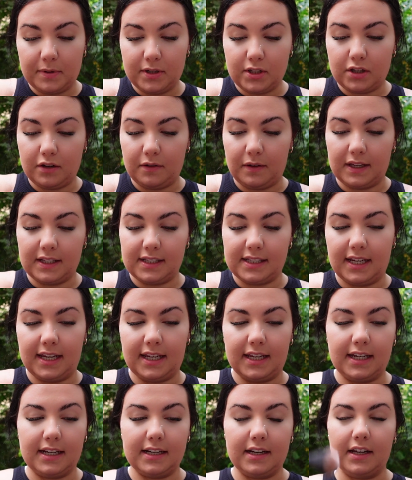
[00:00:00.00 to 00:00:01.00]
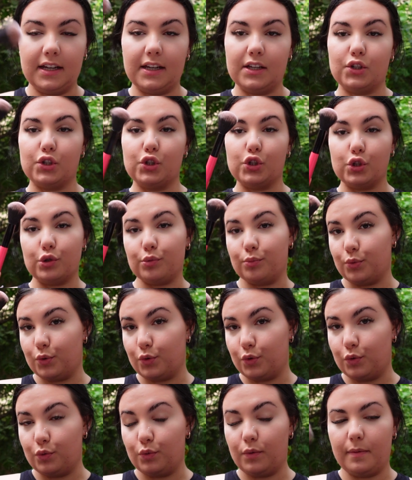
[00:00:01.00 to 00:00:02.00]
been doing is taking like a
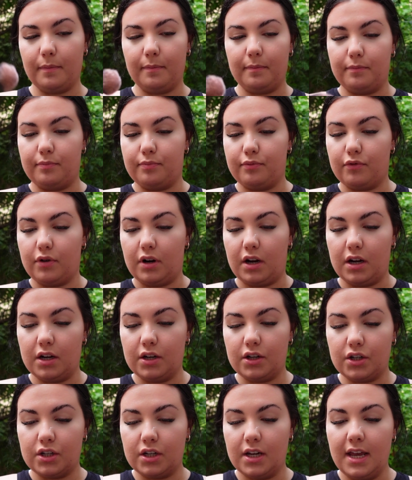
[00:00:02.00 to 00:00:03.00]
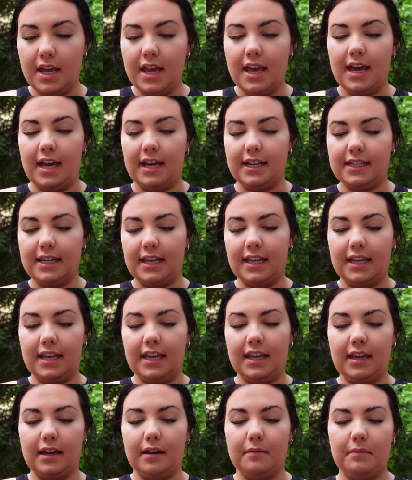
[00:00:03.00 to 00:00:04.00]
small brush and
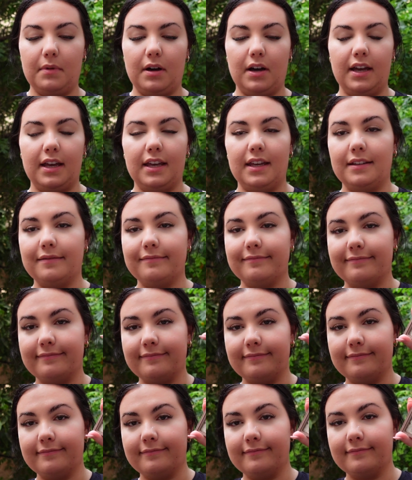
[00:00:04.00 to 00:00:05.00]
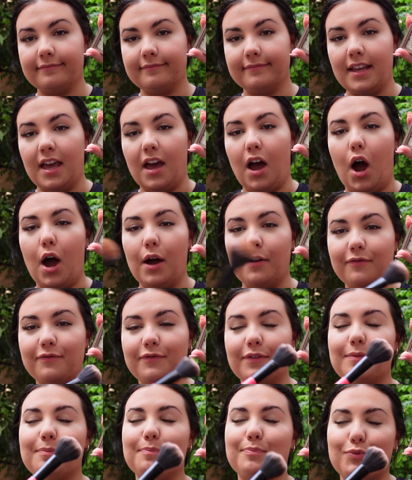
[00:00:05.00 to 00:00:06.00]
taking my,
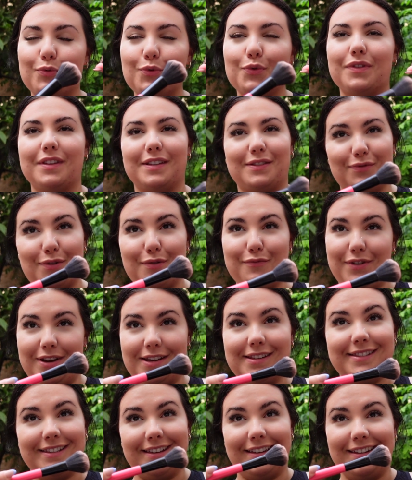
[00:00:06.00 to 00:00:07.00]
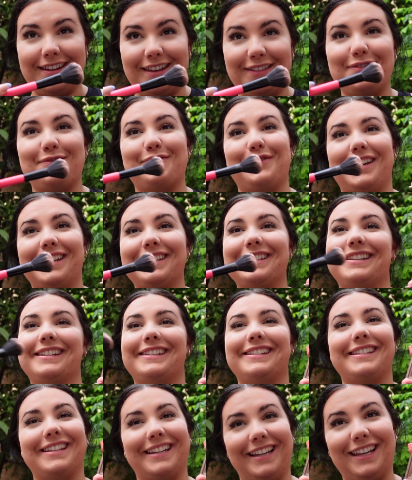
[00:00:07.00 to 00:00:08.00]
I've brought this for a reason, and the reason
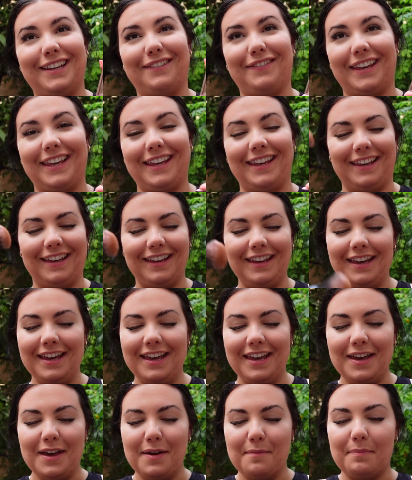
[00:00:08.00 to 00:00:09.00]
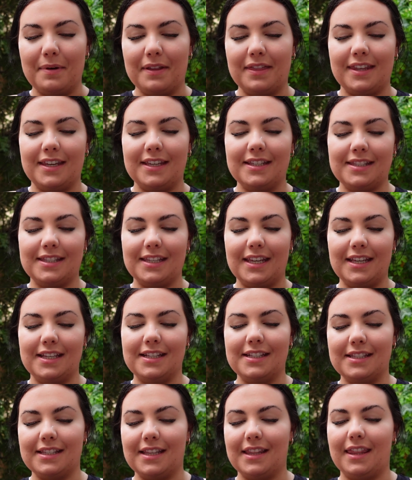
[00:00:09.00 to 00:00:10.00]
is to leave it here, but this
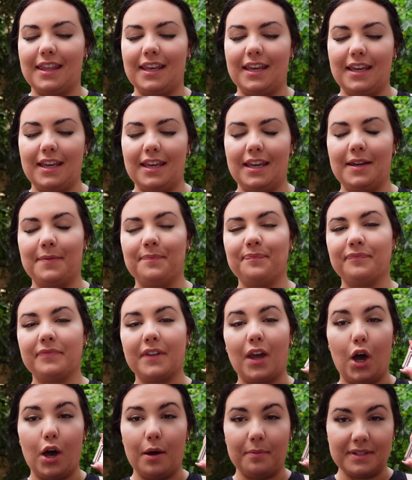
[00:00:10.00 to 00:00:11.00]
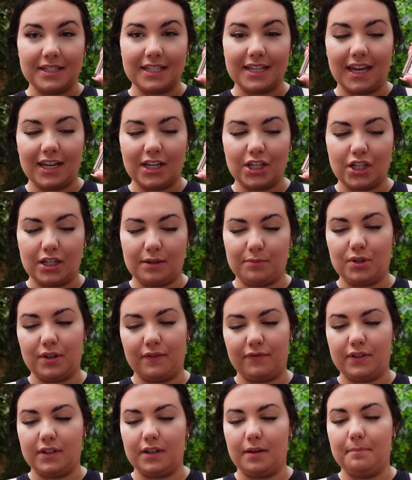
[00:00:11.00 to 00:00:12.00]
is the Urban Decay
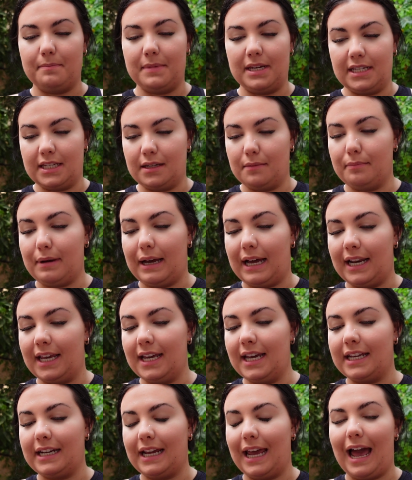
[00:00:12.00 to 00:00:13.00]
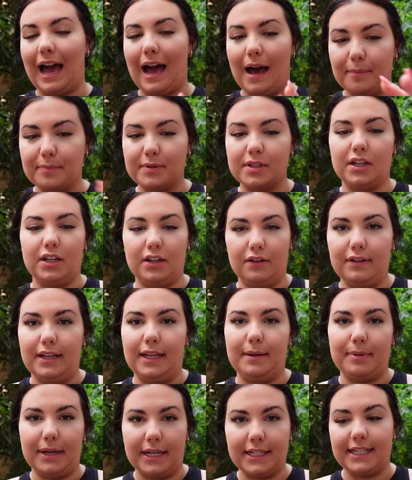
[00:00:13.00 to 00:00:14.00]
Shapeshifter Medium Palette, and I
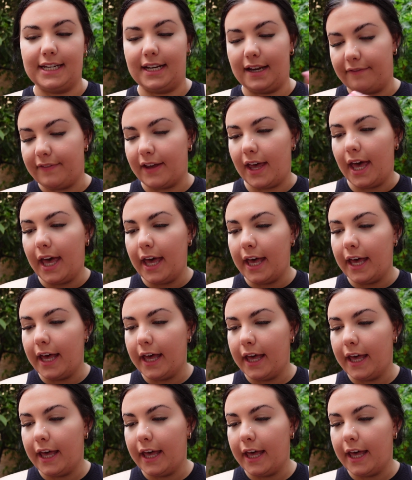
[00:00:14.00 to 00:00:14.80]
absolutely bloody love it.